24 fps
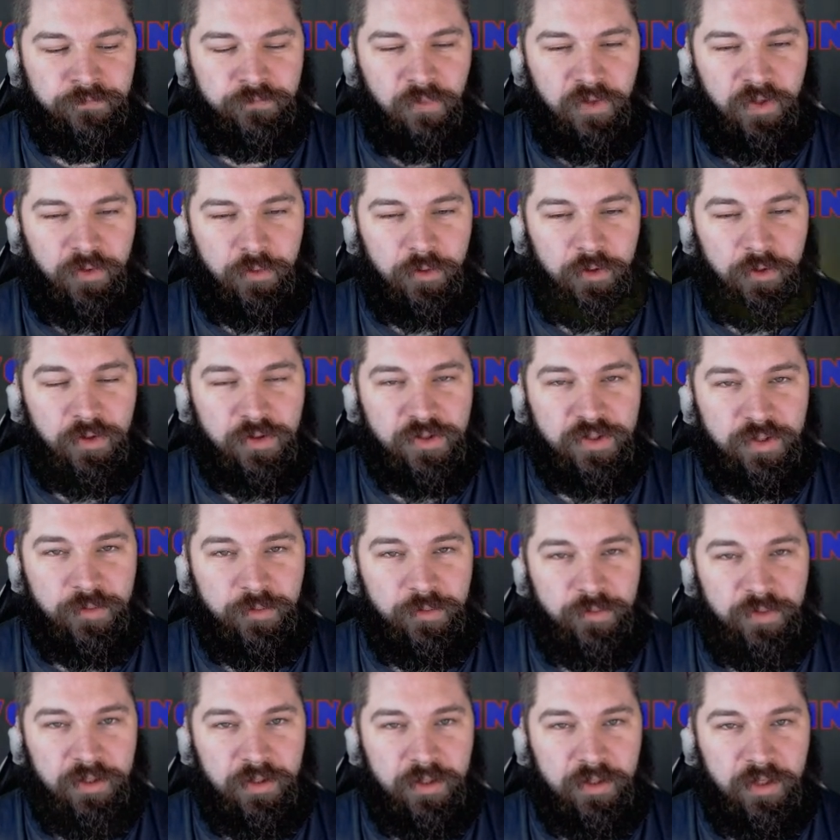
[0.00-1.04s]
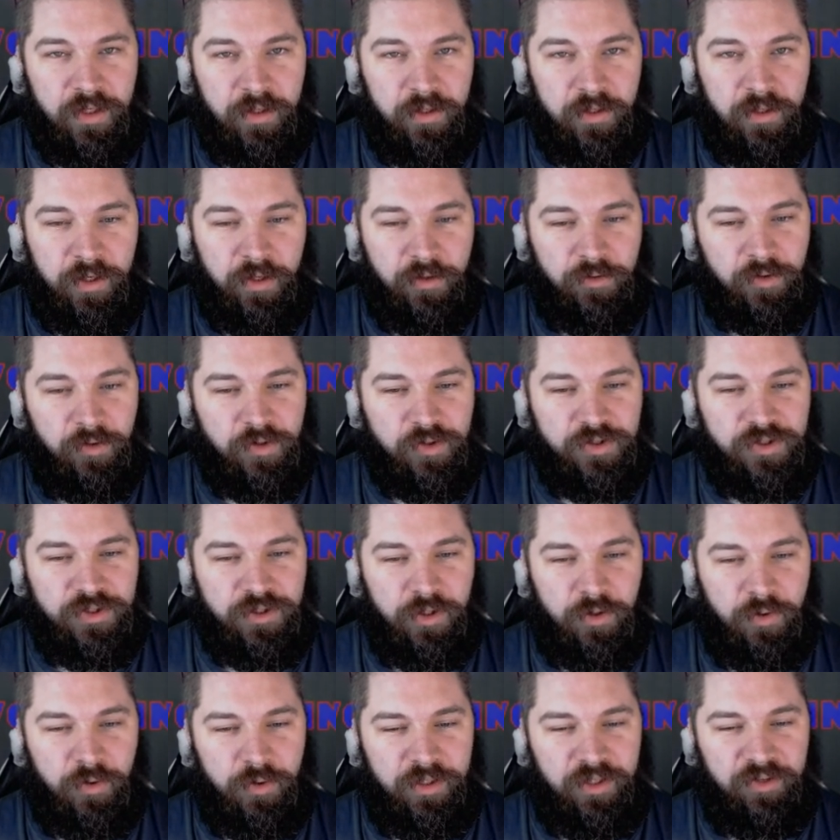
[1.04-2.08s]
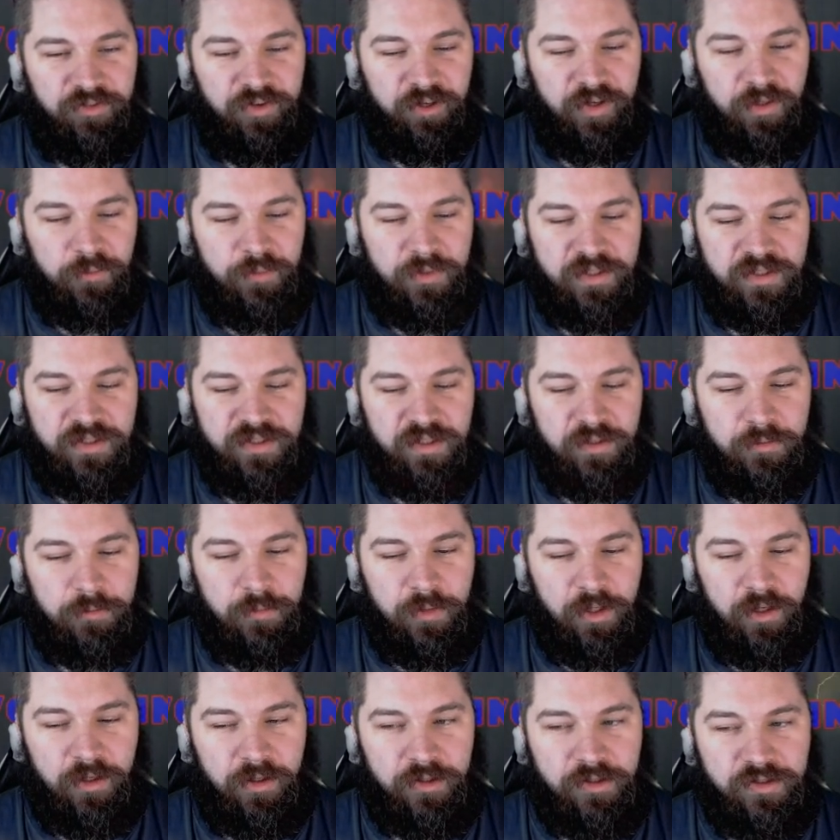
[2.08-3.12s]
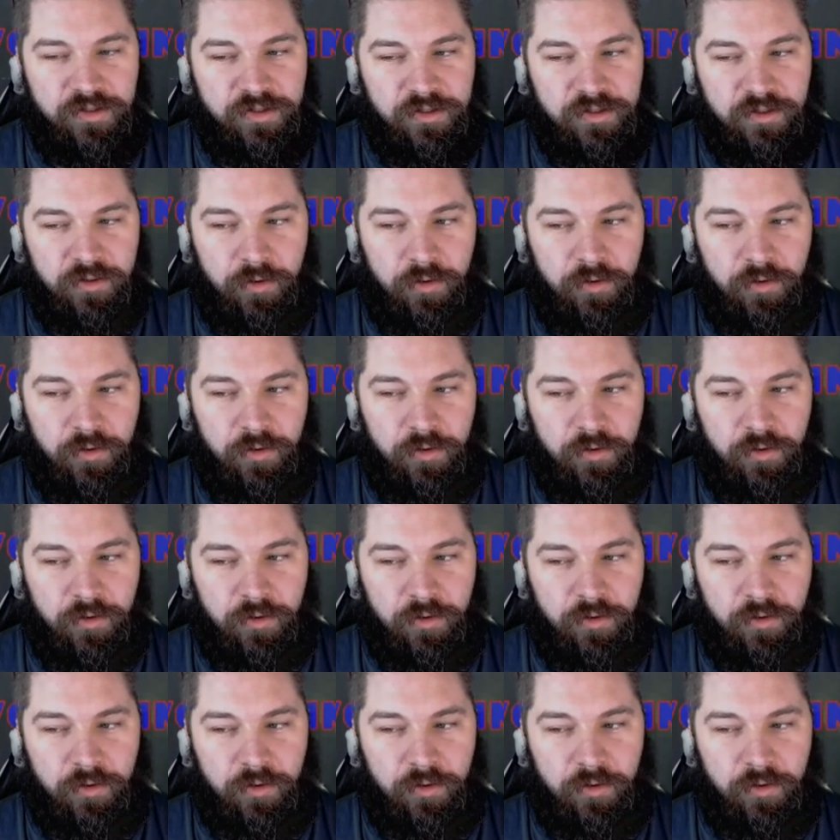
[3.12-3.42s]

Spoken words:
There will also be errors showing if I'm missing mods,